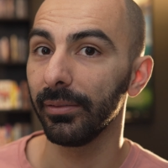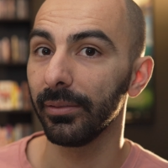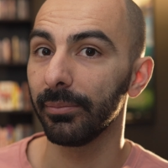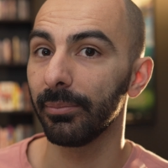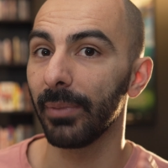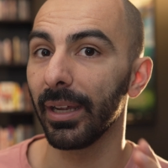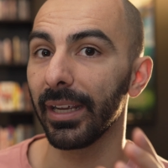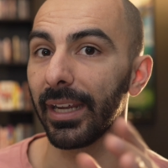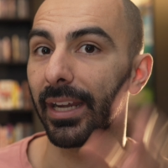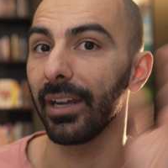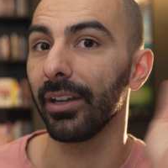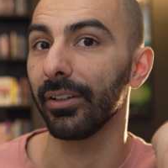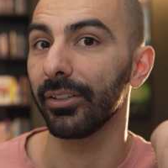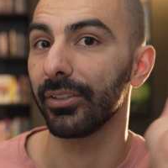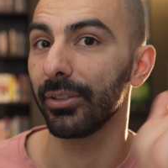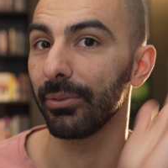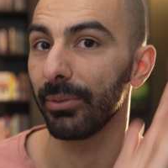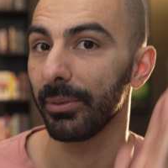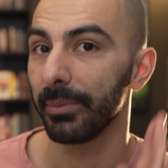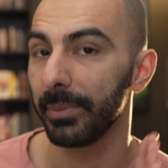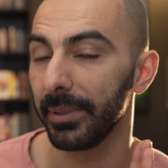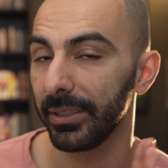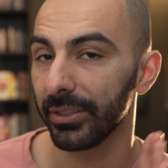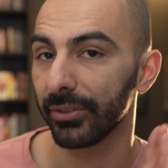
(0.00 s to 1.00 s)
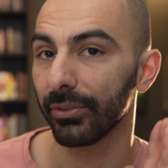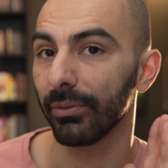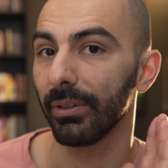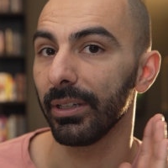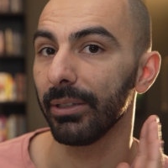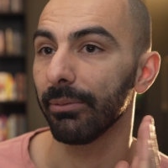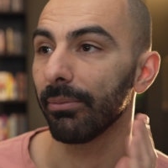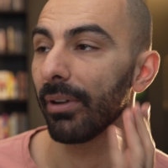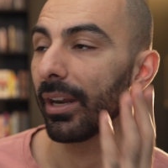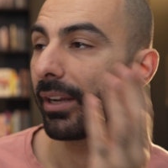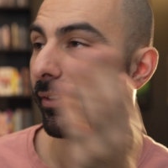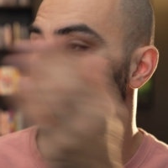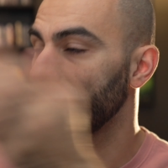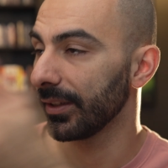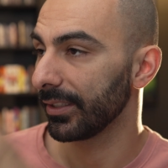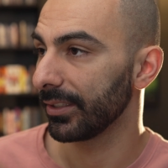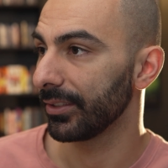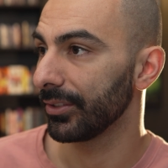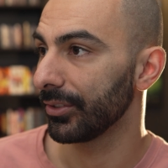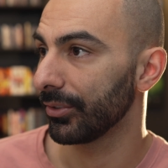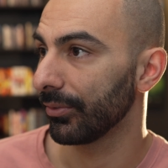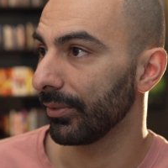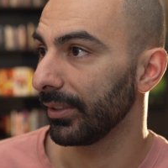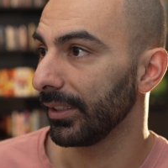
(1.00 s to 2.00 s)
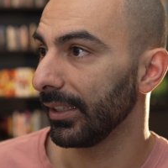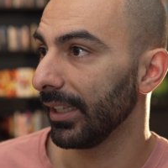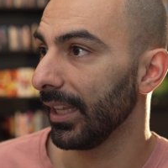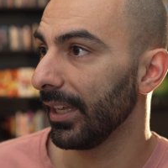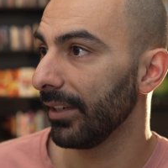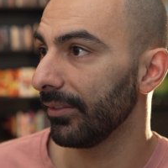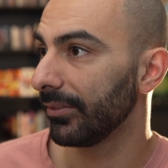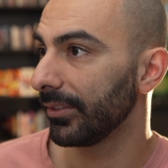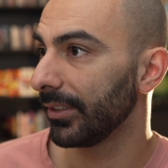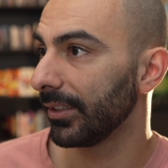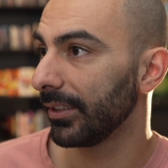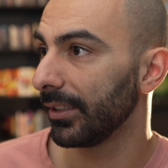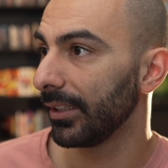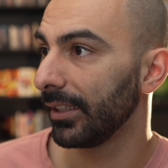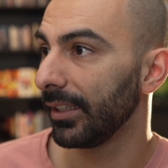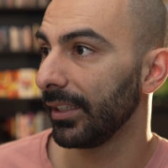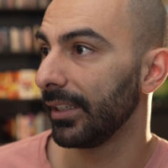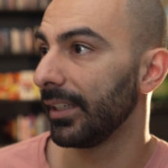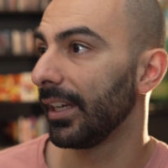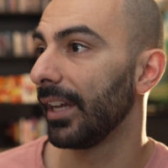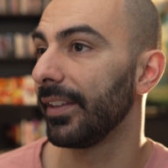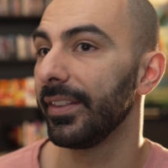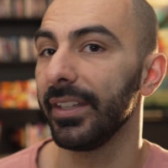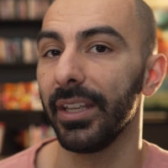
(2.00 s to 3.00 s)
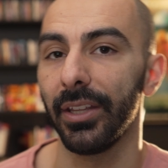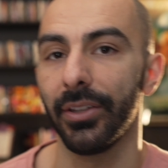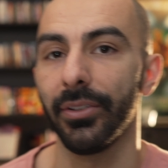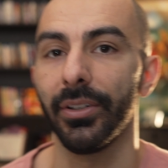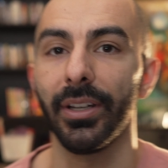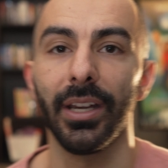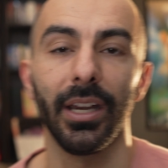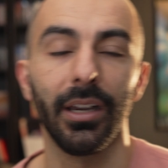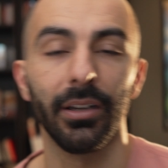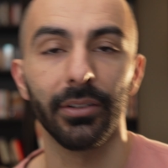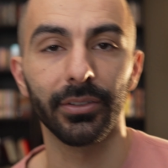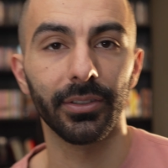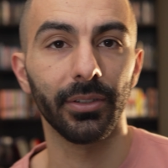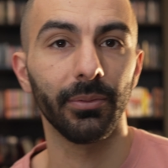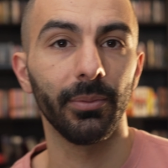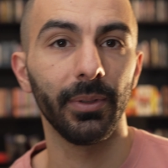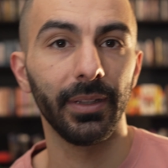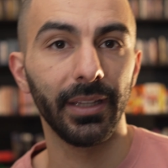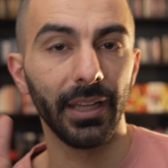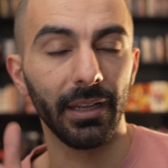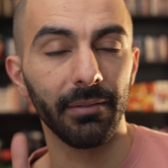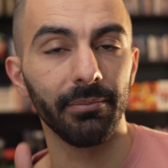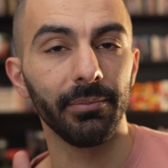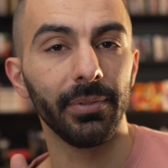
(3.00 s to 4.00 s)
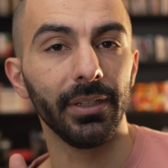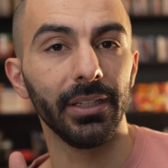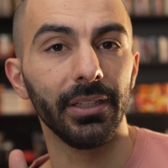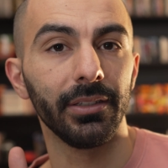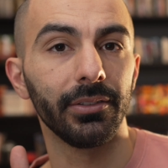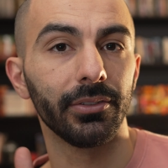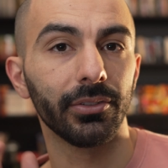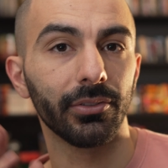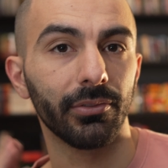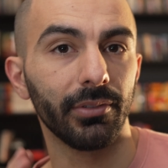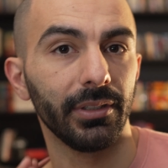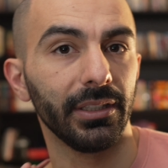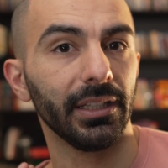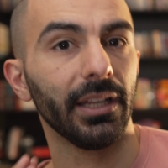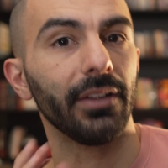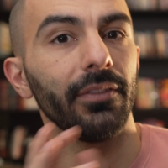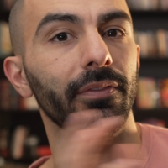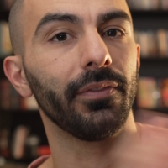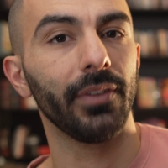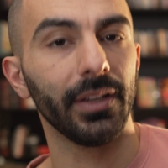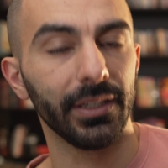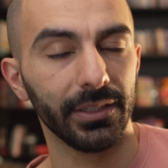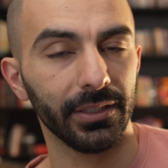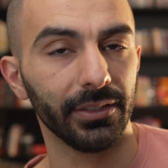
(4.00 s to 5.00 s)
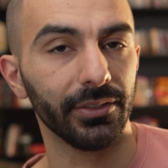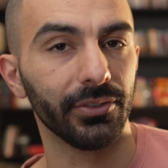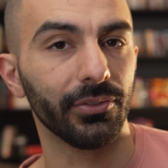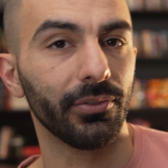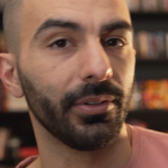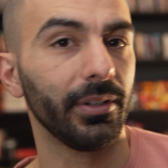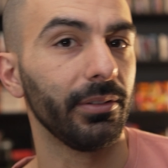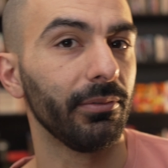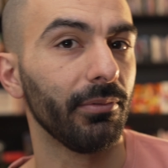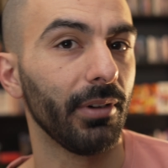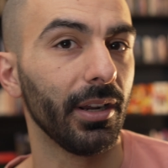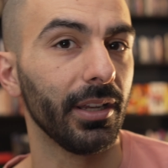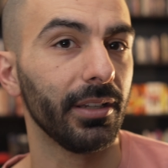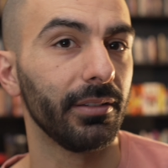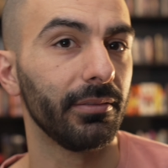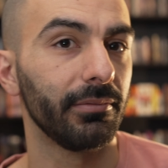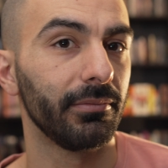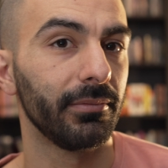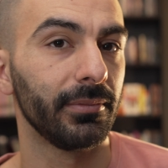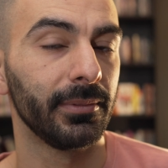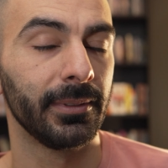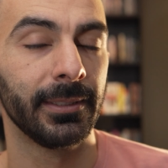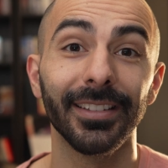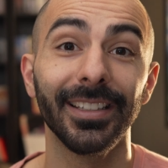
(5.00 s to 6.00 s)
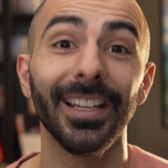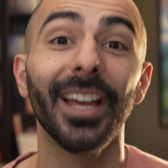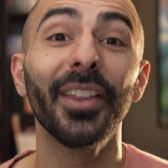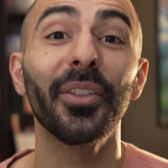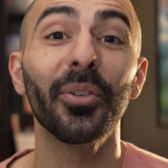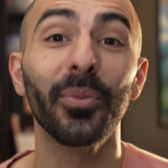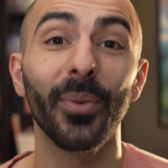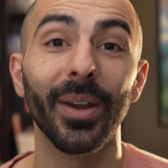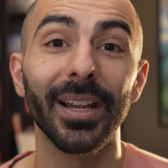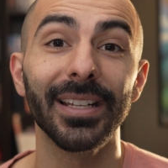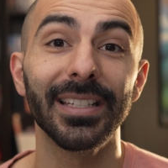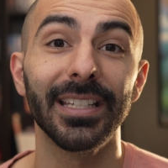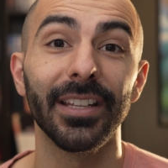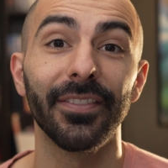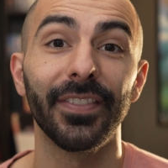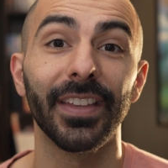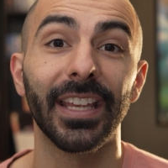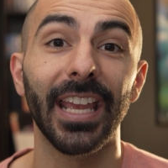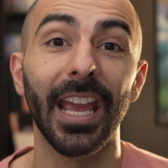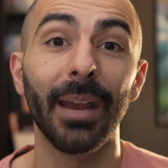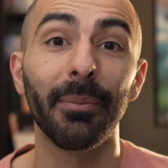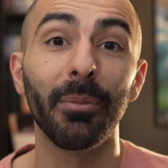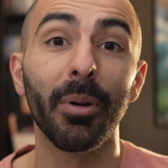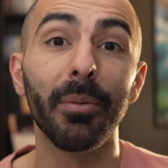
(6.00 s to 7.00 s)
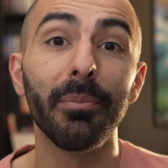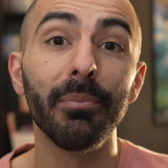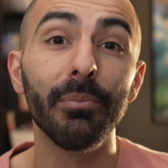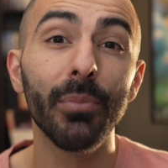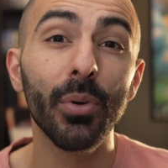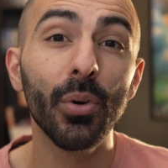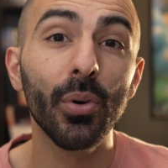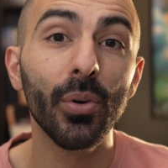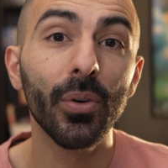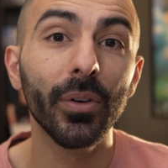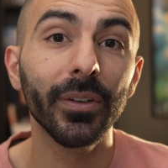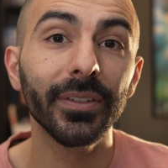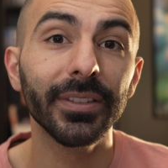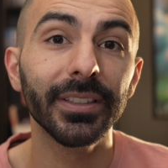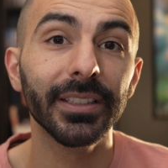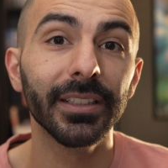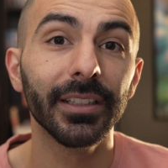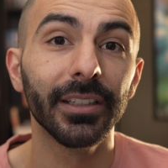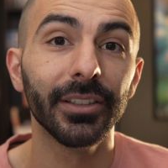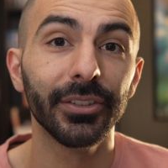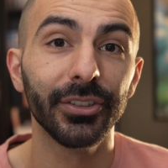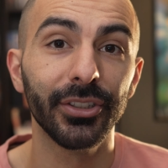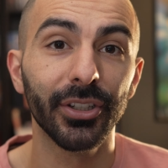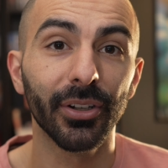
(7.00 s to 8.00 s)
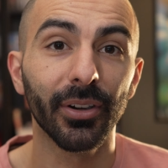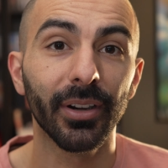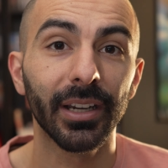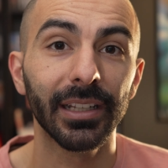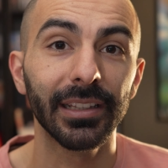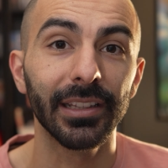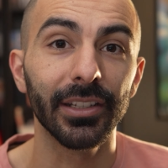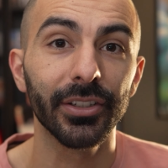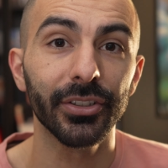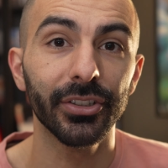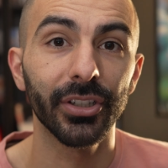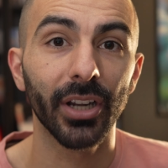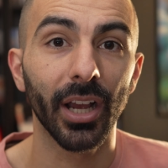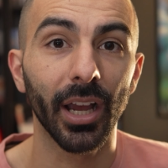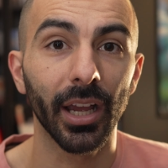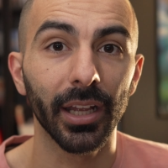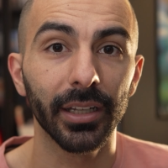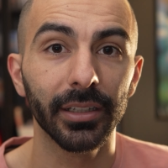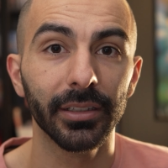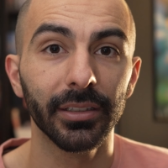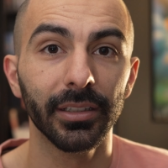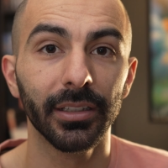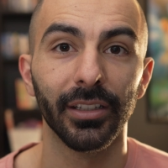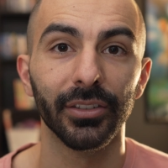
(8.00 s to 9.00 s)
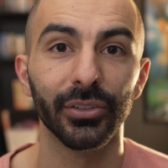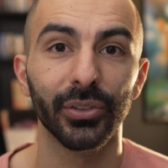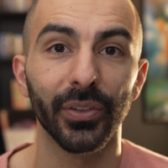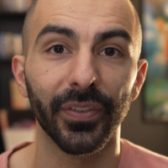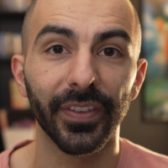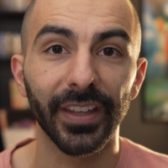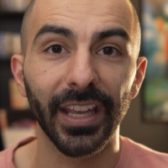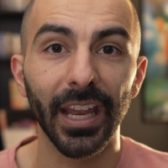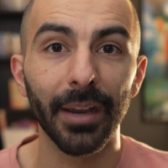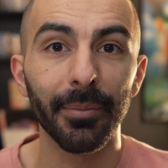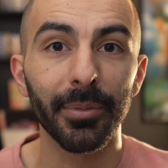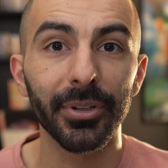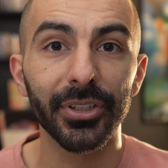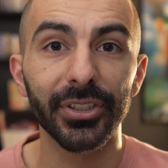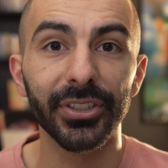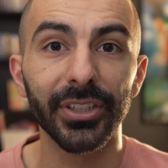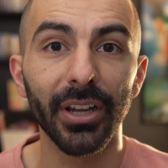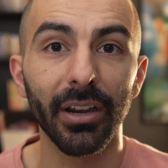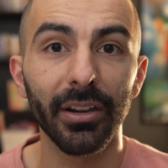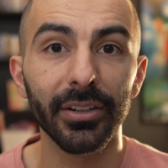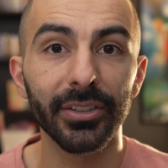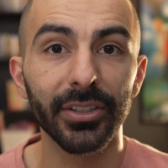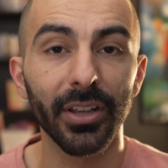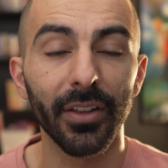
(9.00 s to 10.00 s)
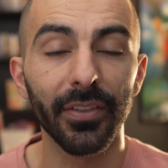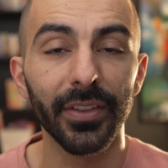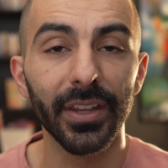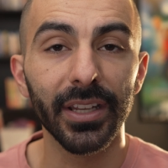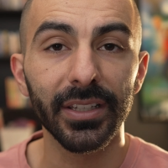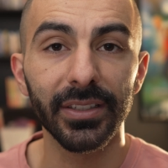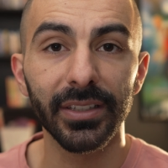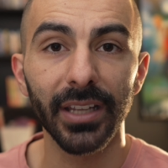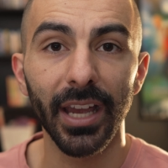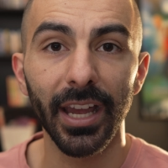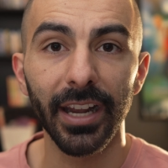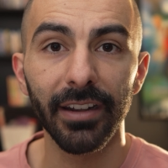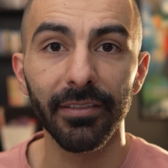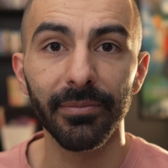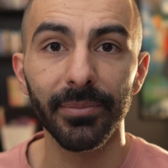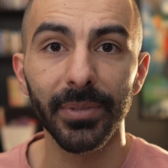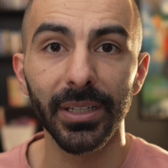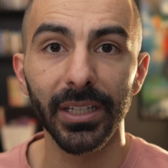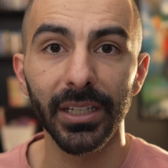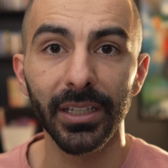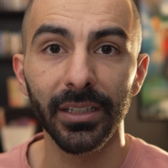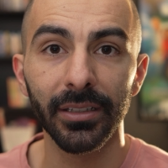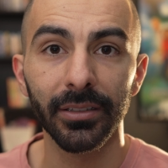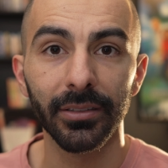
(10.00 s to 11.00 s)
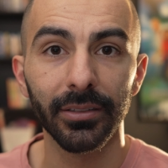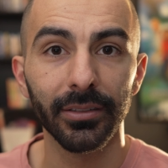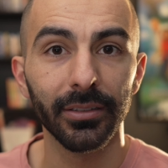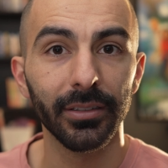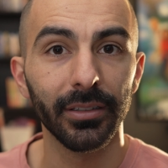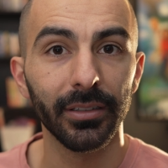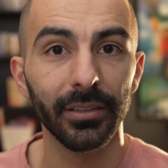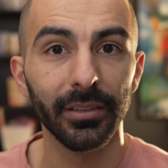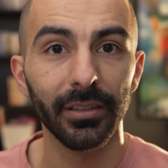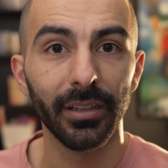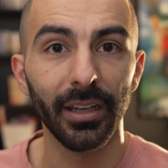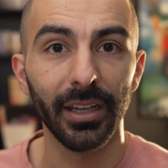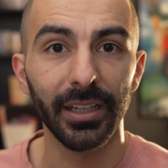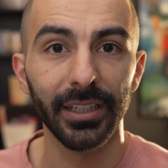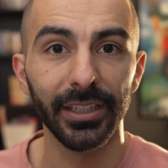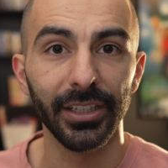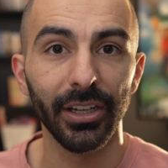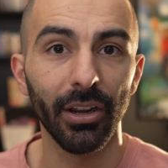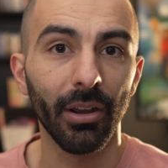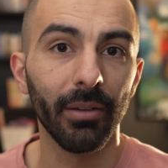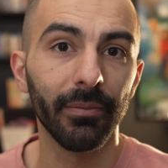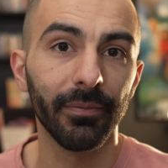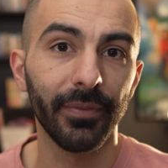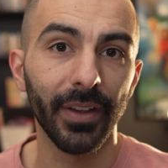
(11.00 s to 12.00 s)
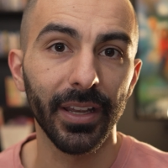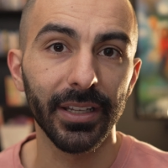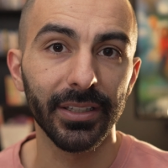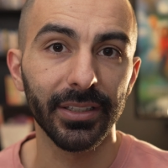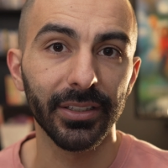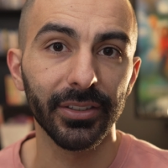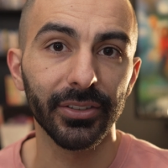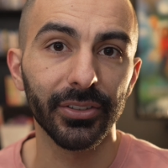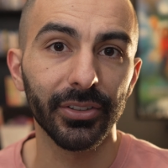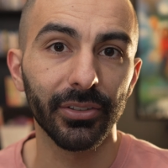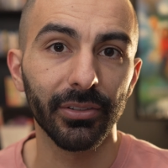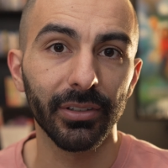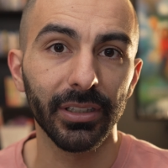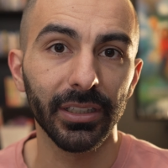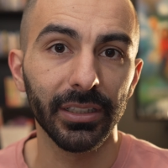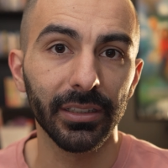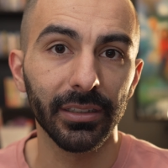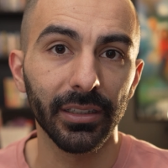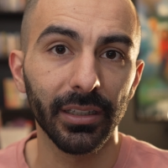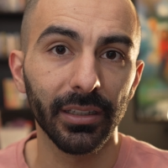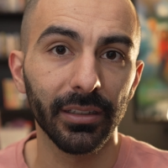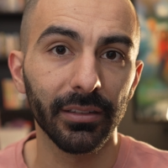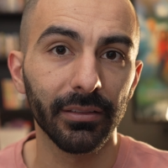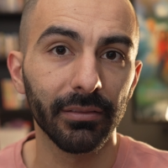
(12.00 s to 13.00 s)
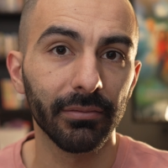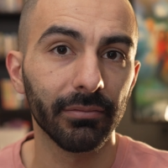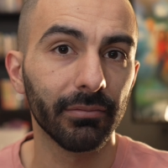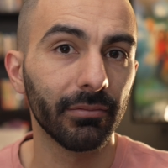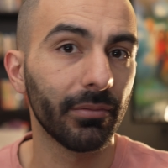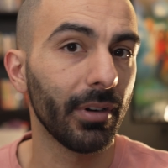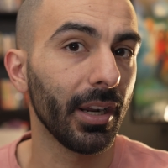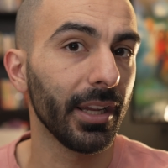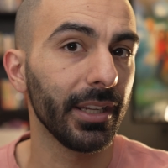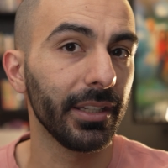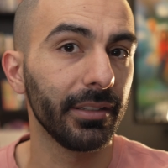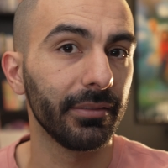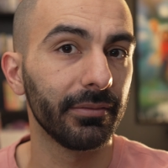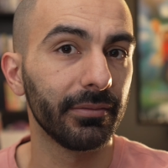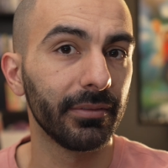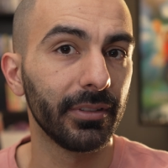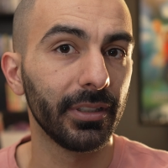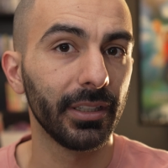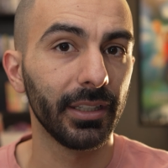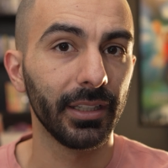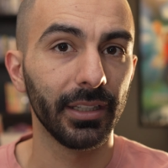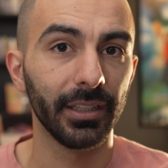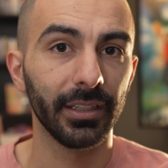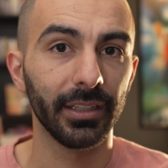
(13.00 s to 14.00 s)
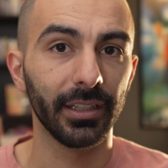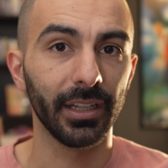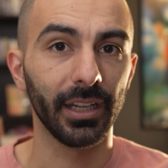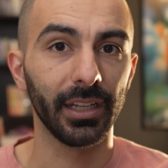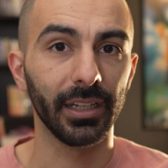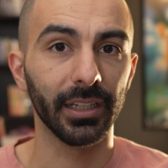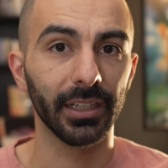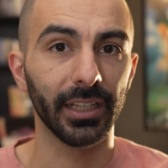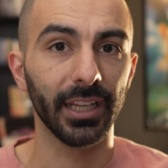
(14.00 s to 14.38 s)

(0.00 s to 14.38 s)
my character would be screen right facing screen left, and the other character would then be screen left facing screen right. The other way is that the camera moves during the shot. So if the camera starts on this side of me, and I'm facing screen right, and it